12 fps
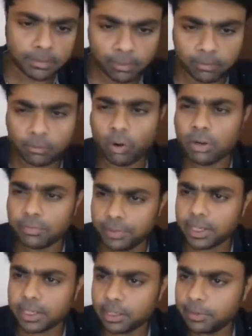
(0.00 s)
But from
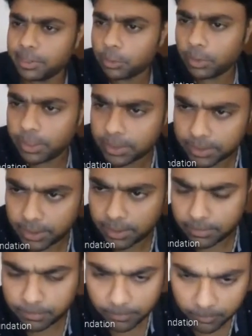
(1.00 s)
what we are given to
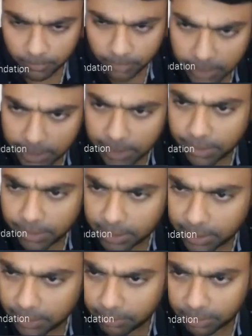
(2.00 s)
understand,
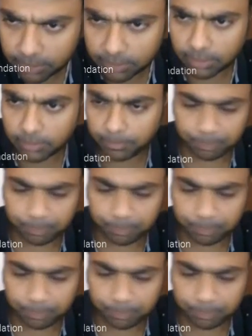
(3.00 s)
interacting with